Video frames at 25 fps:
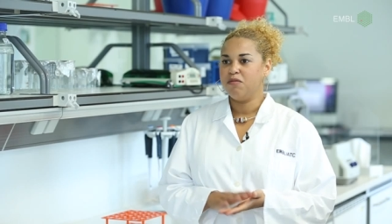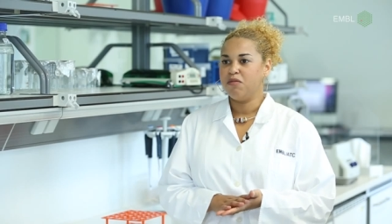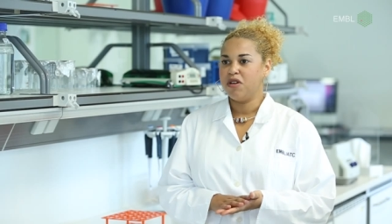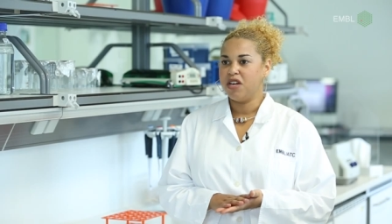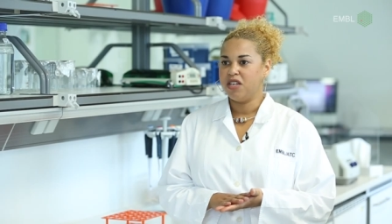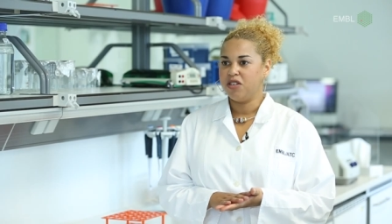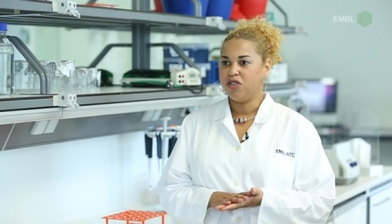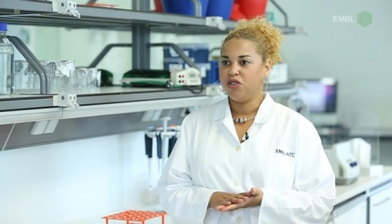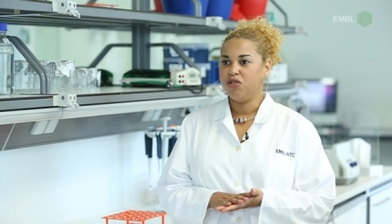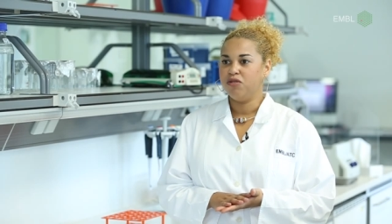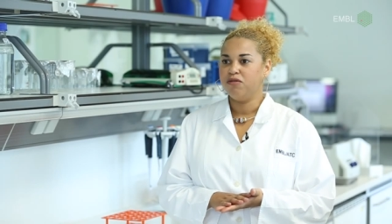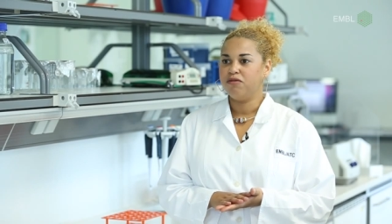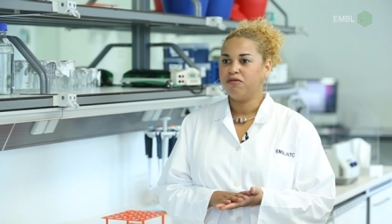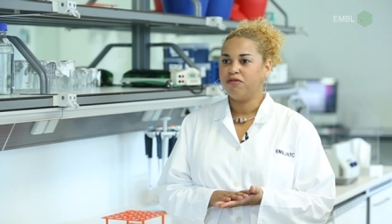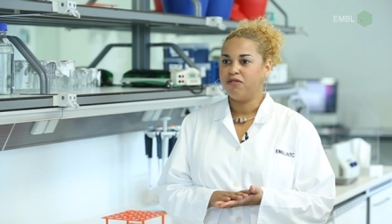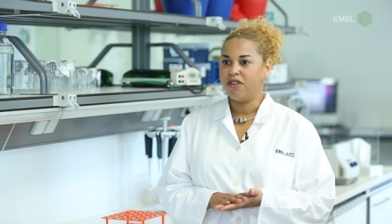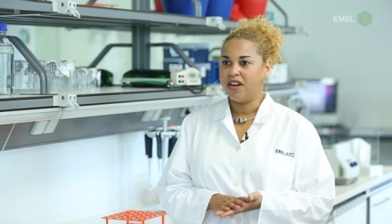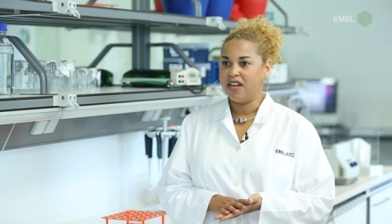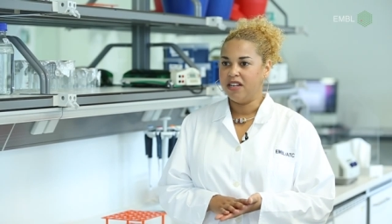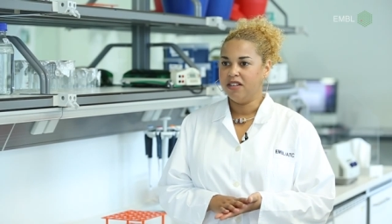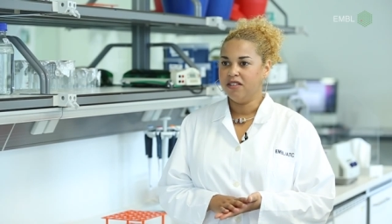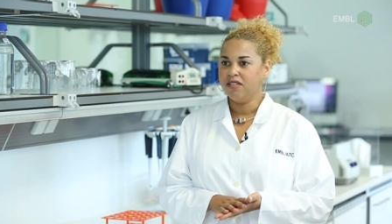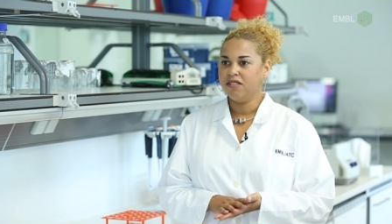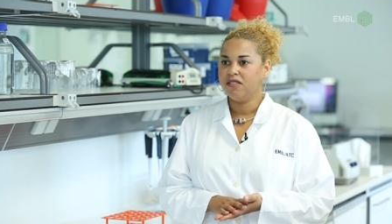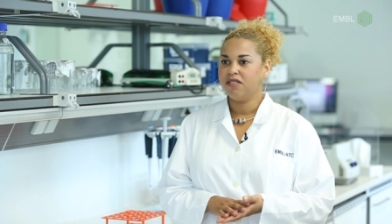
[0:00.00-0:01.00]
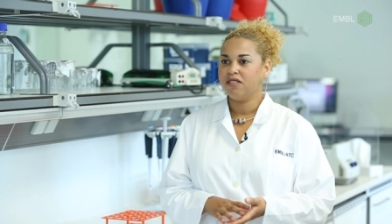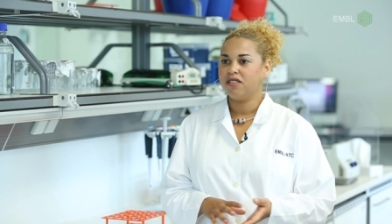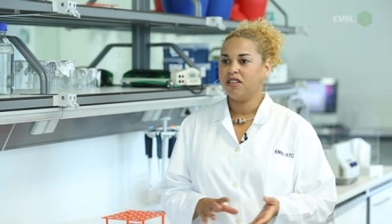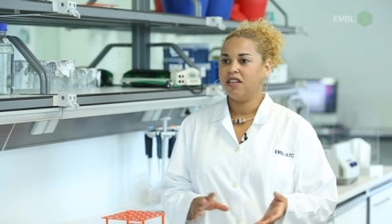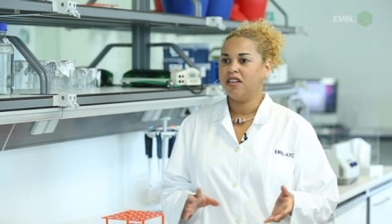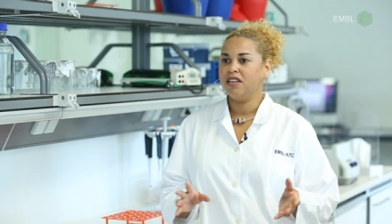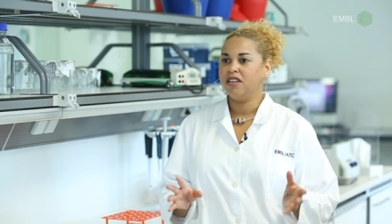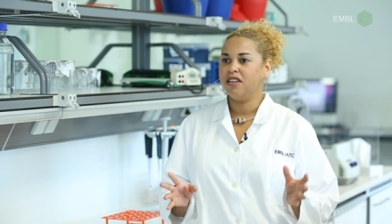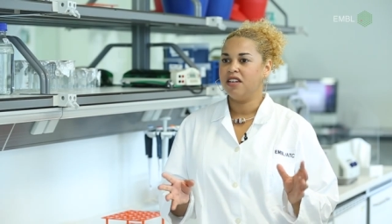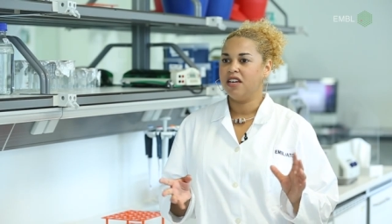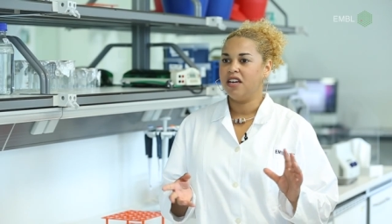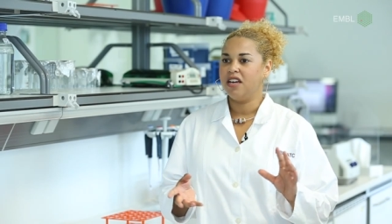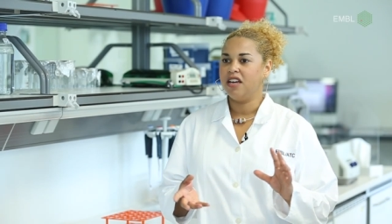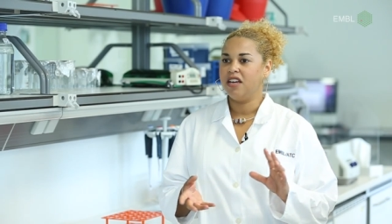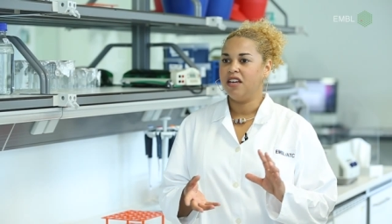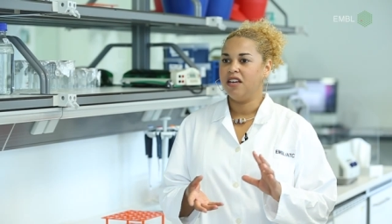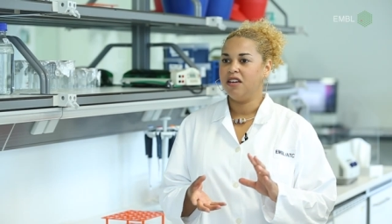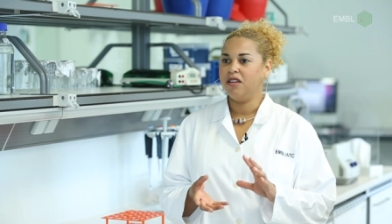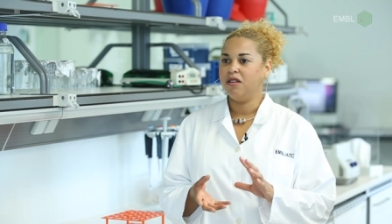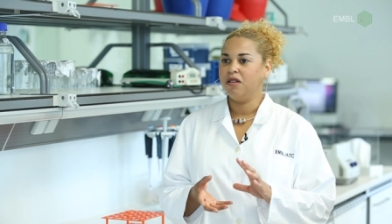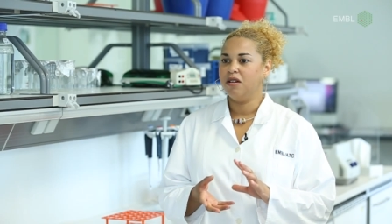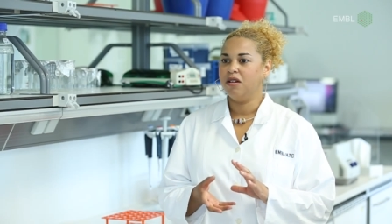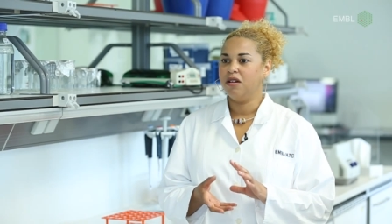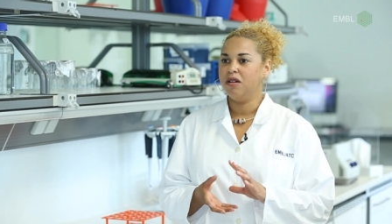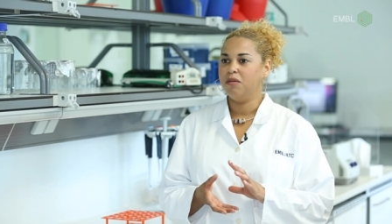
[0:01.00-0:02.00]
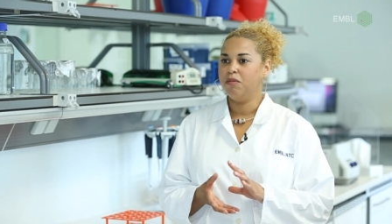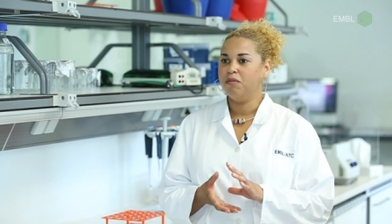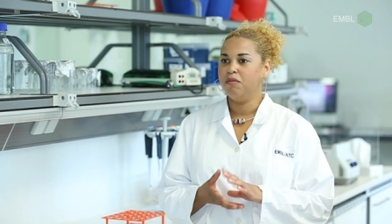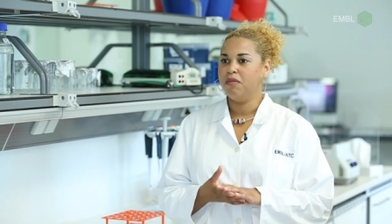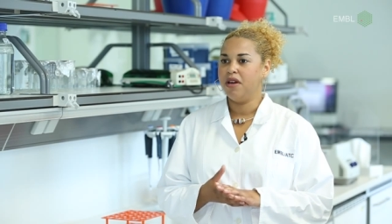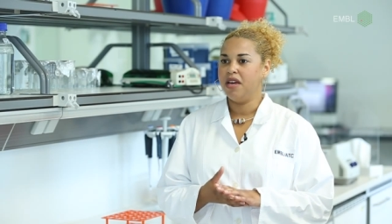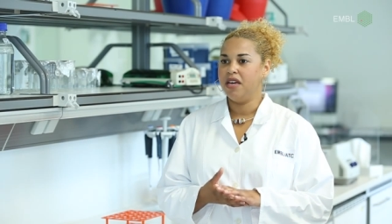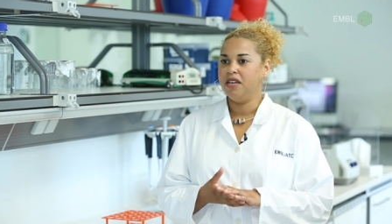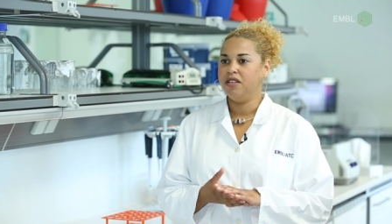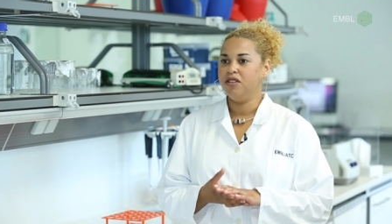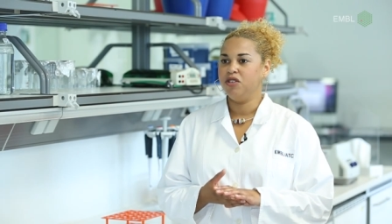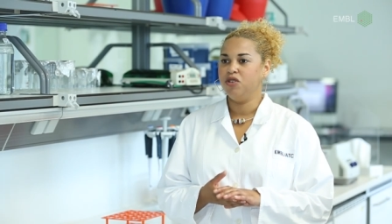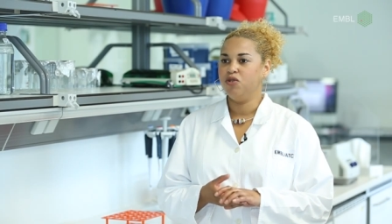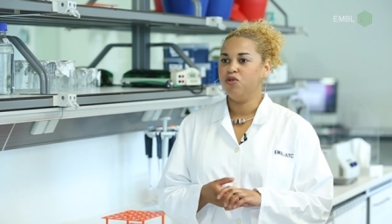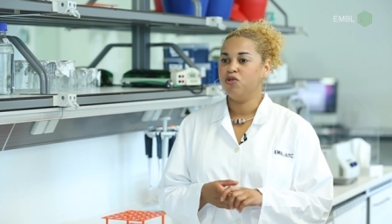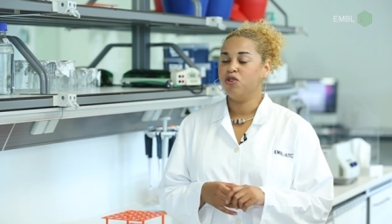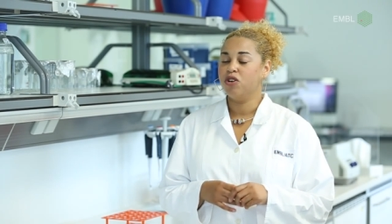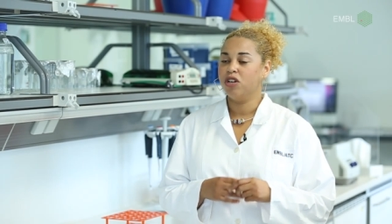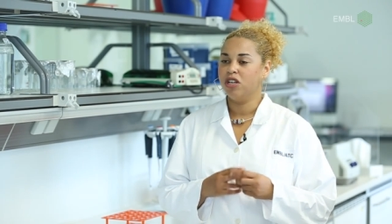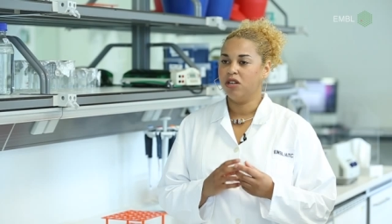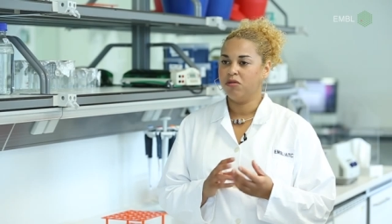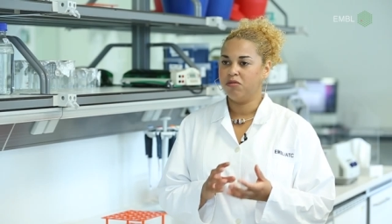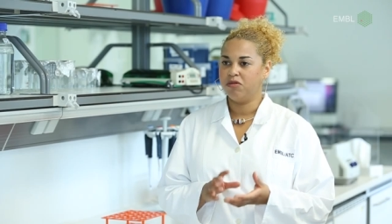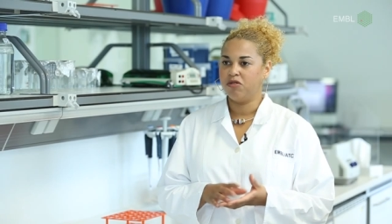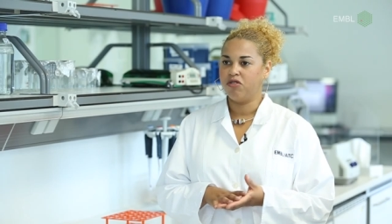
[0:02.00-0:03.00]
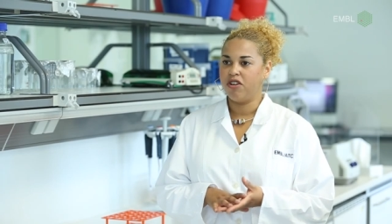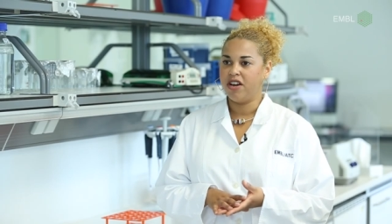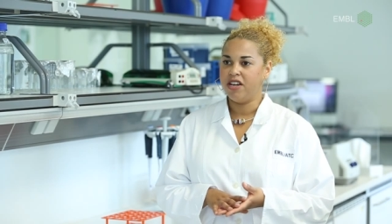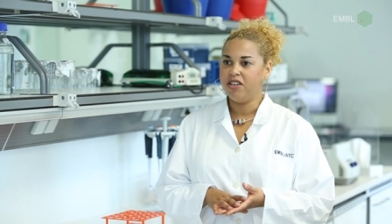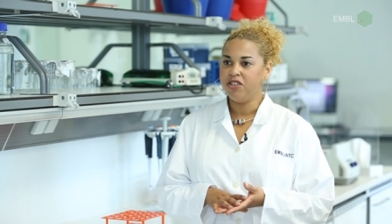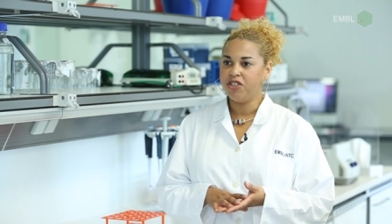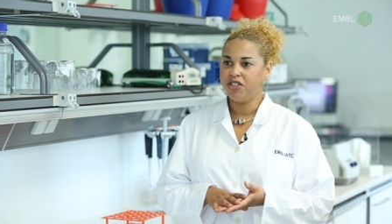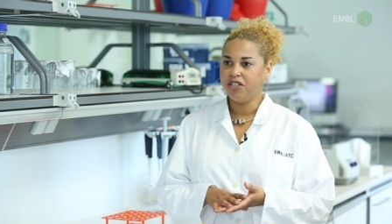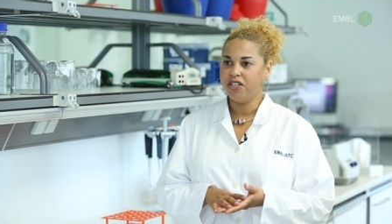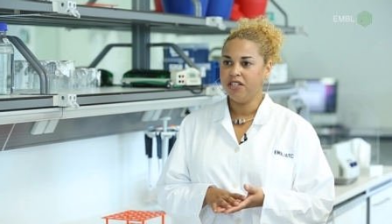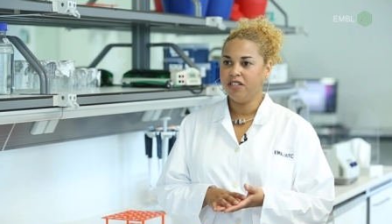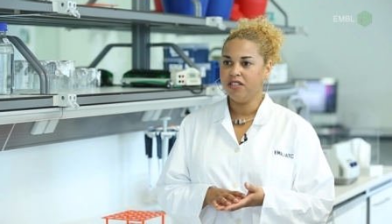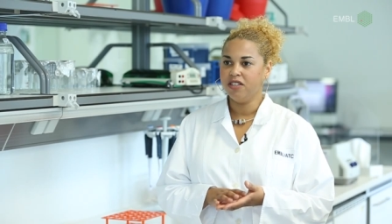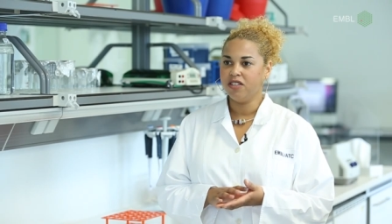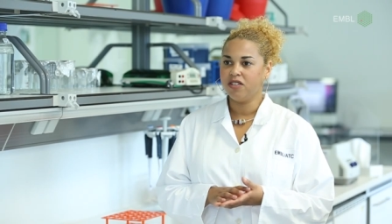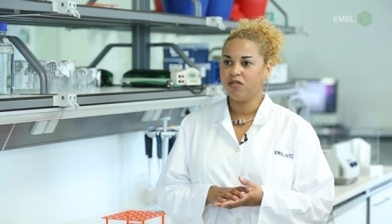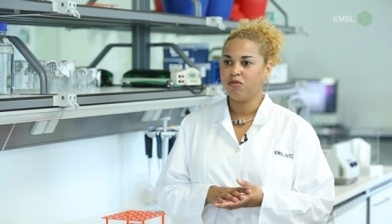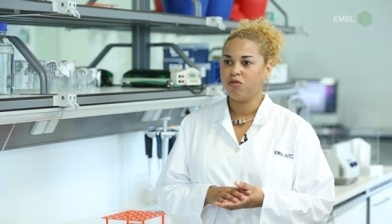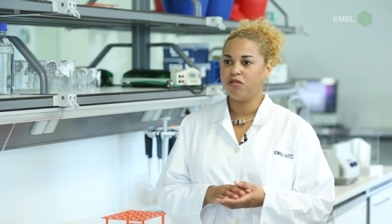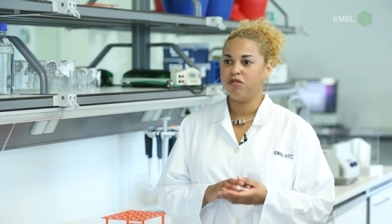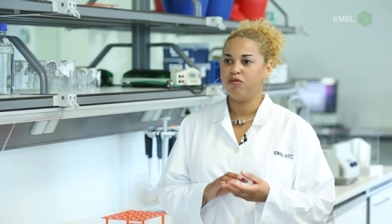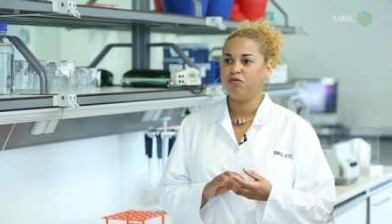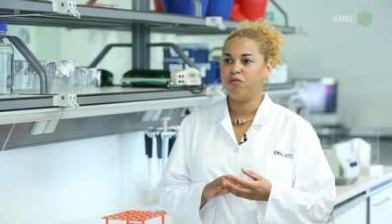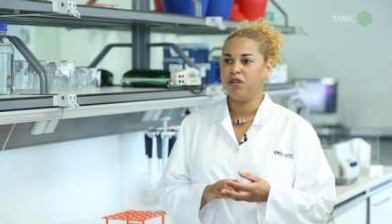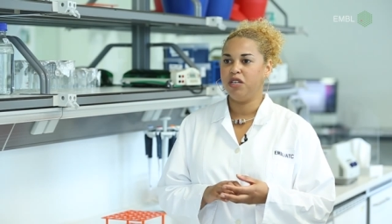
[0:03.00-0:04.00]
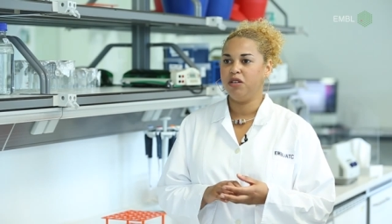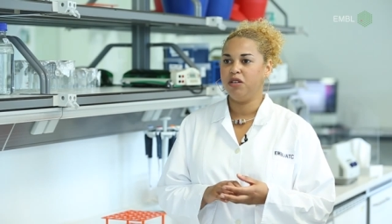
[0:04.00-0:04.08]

made new friends and they made new collaborations with